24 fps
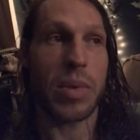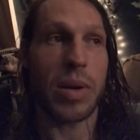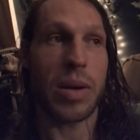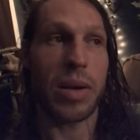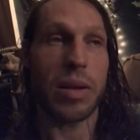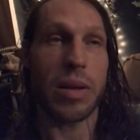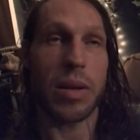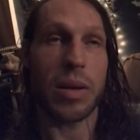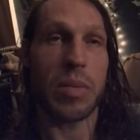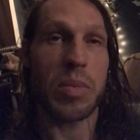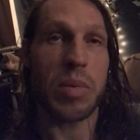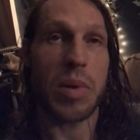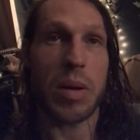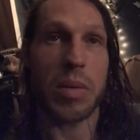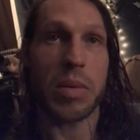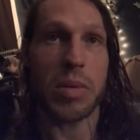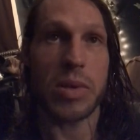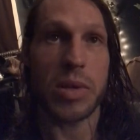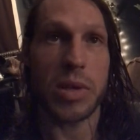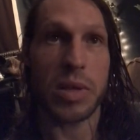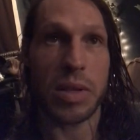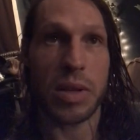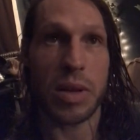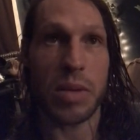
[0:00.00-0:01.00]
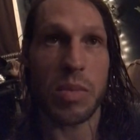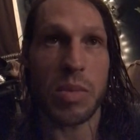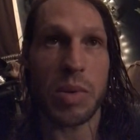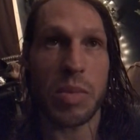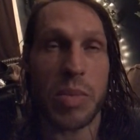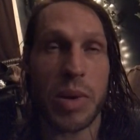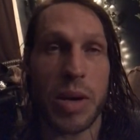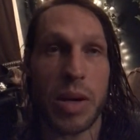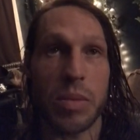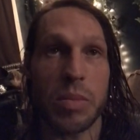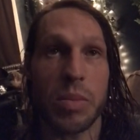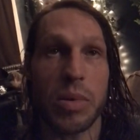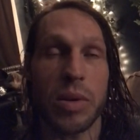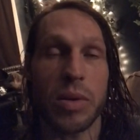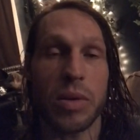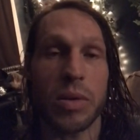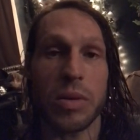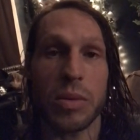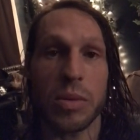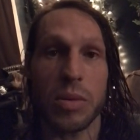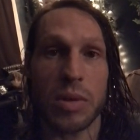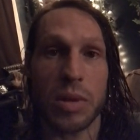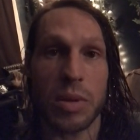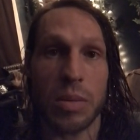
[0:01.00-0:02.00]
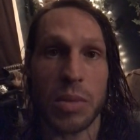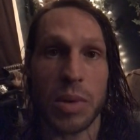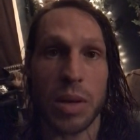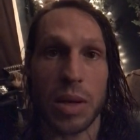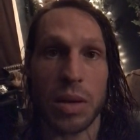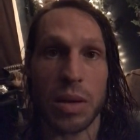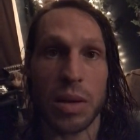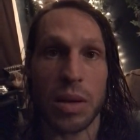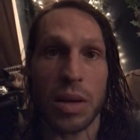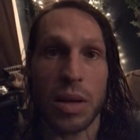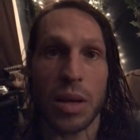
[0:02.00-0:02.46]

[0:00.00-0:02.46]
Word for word: but they'd probably just give me pain pills, which I'm not